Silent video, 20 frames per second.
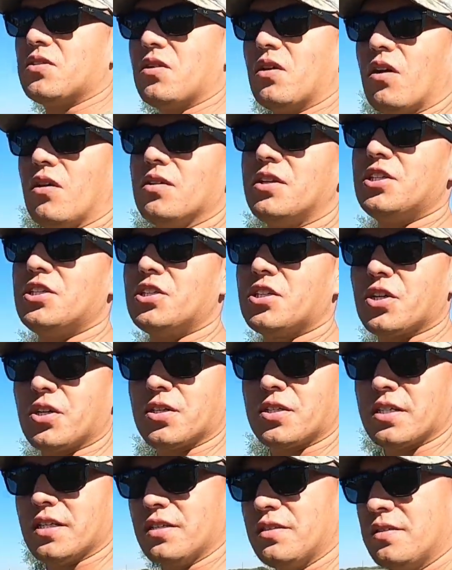to all these
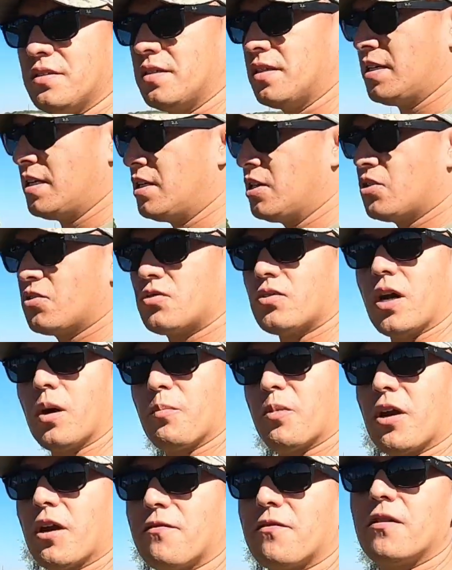churches,
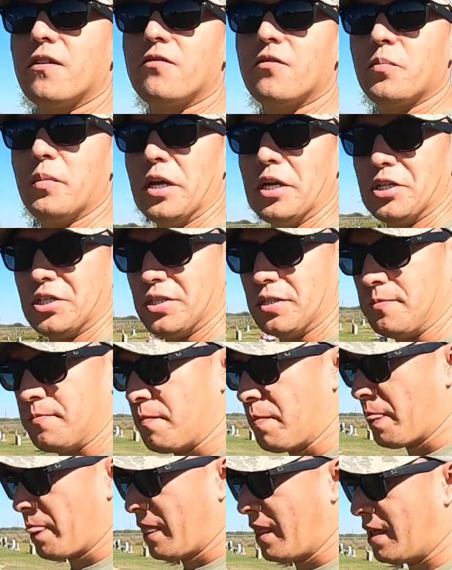dropping off your information,
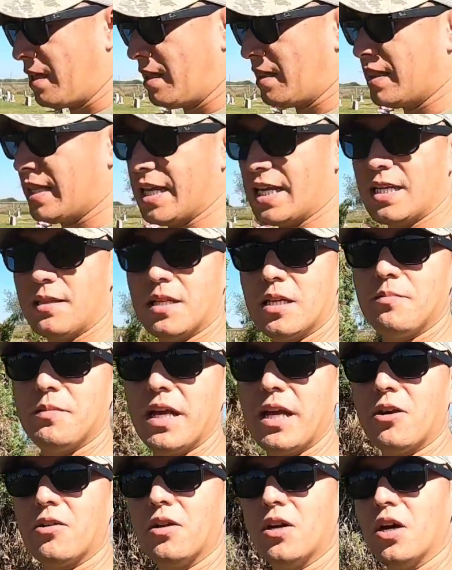letting them
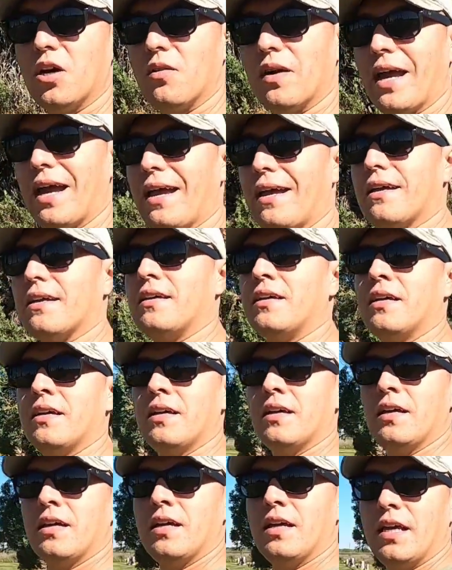know, hey,
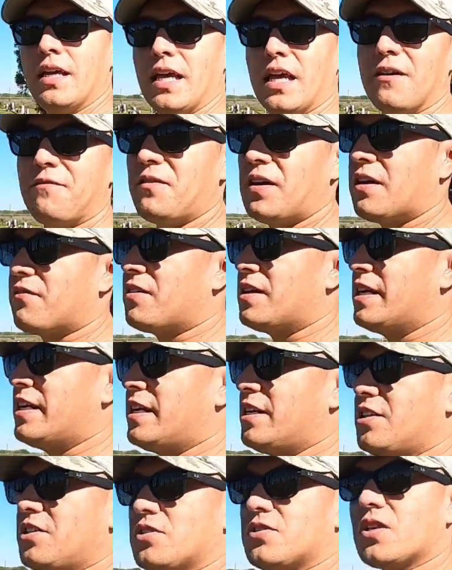if you ever
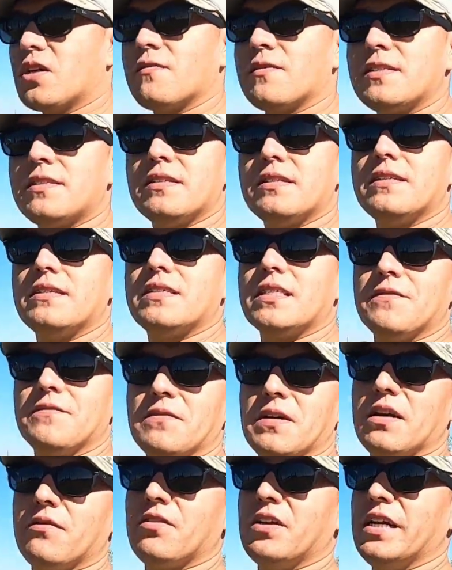need any services,
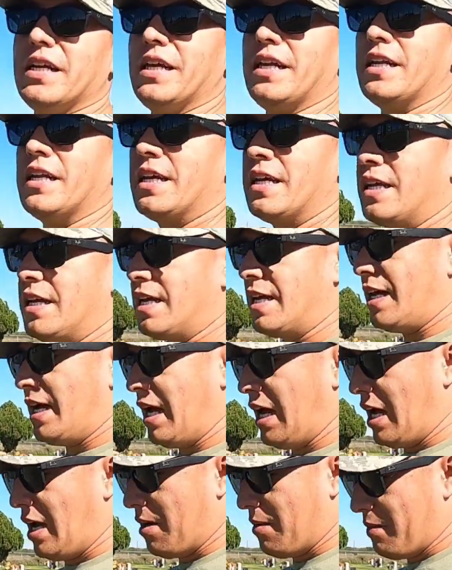if you ever need
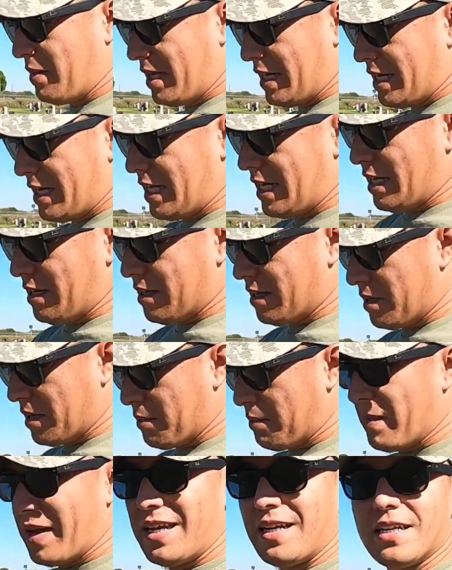any
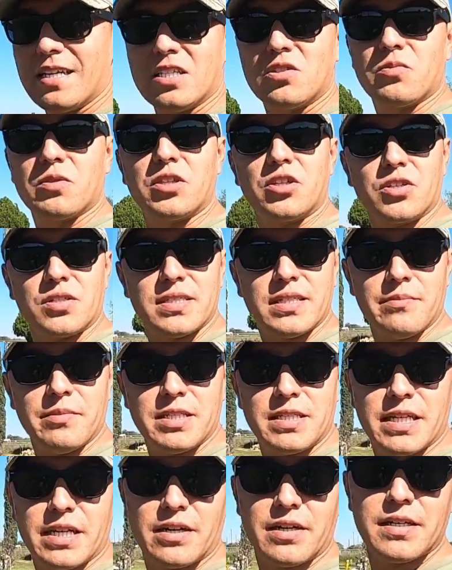maintenance with your
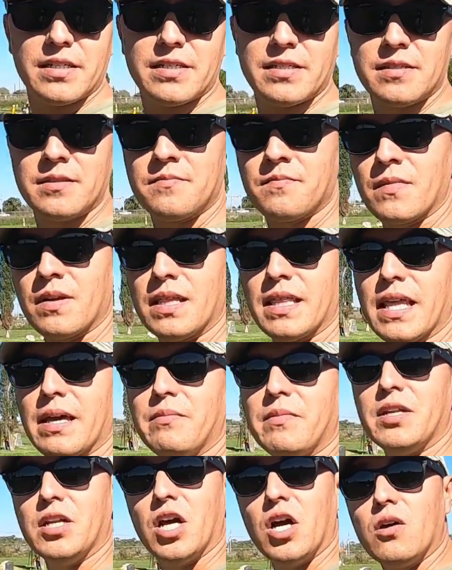cemeteries, let
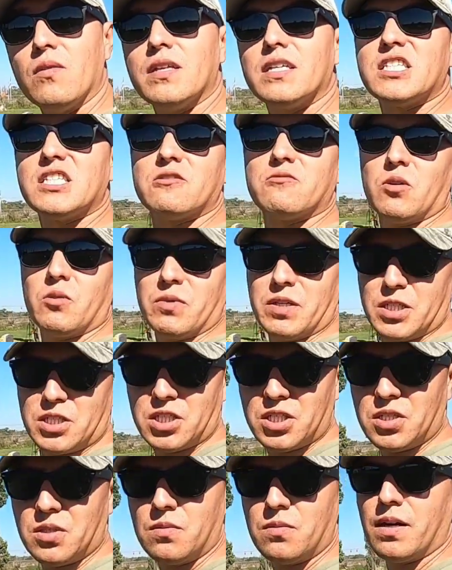me know. This is what we
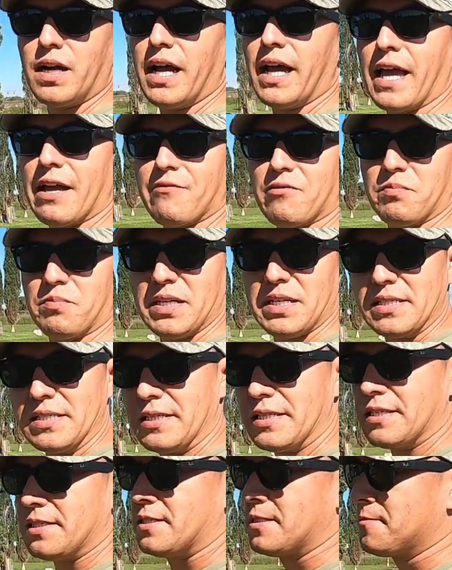do. I have a
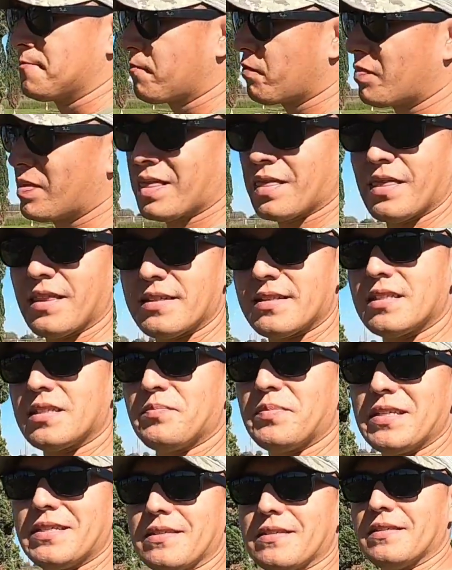business. This is the
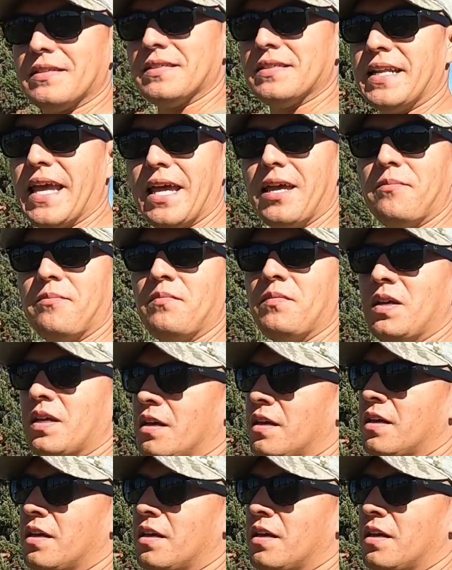business's name.